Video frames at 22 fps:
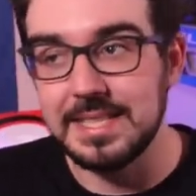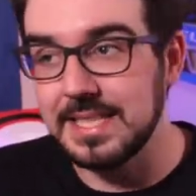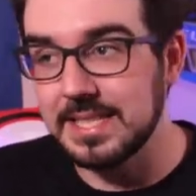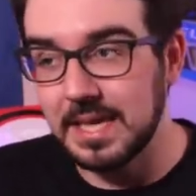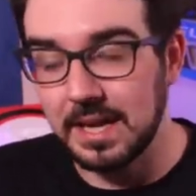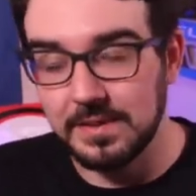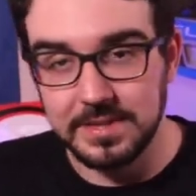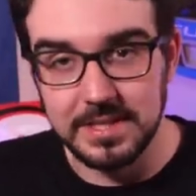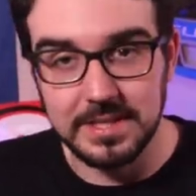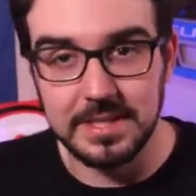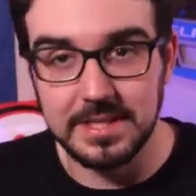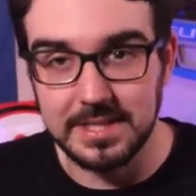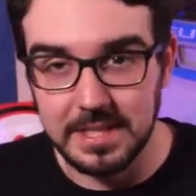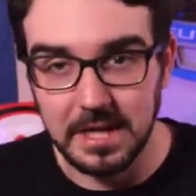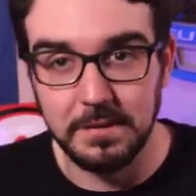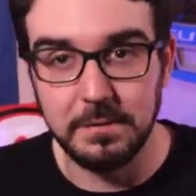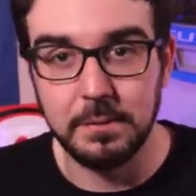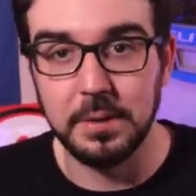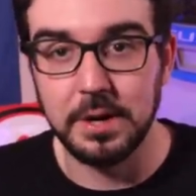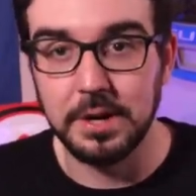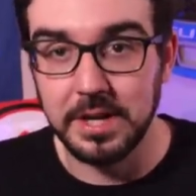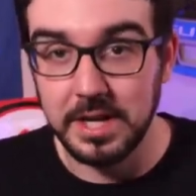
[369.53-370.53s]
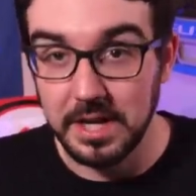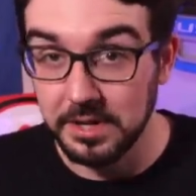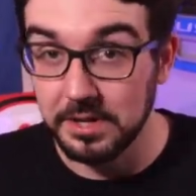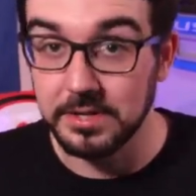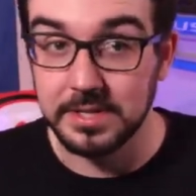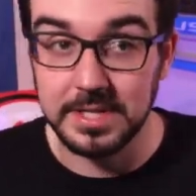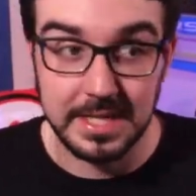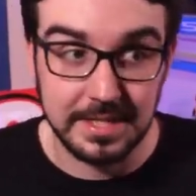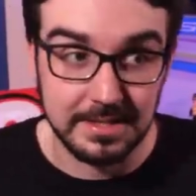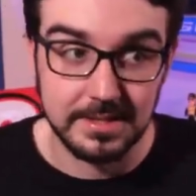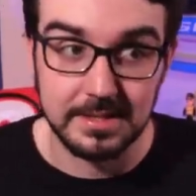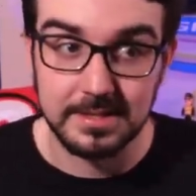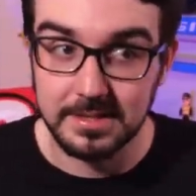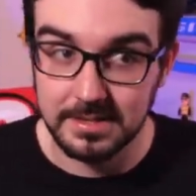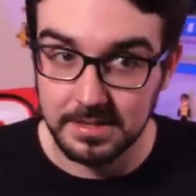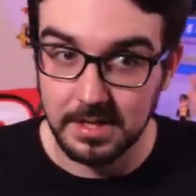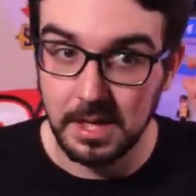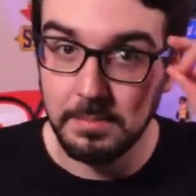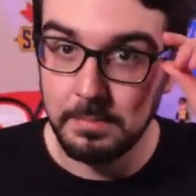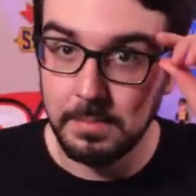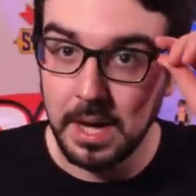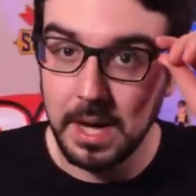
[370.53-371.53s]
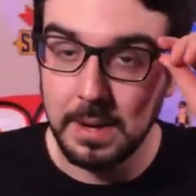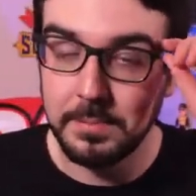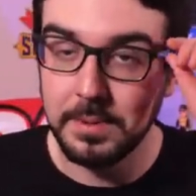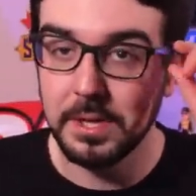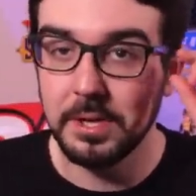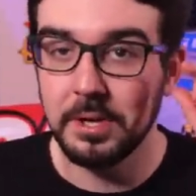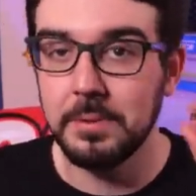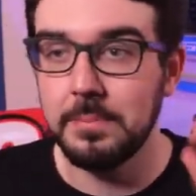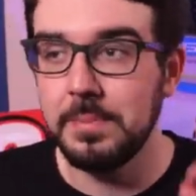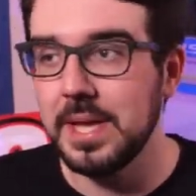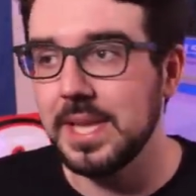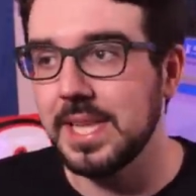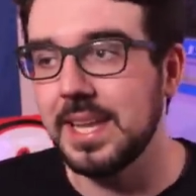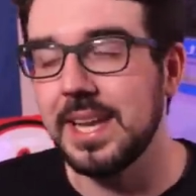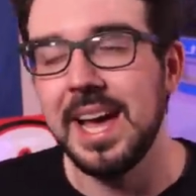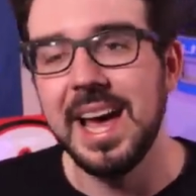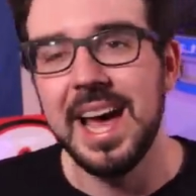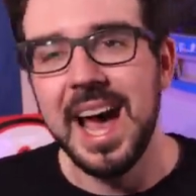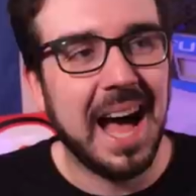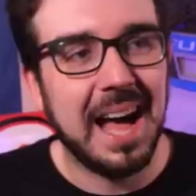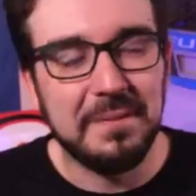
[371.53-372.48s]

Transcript: He's obviously self-aware. He understands this is an unpopular opinion.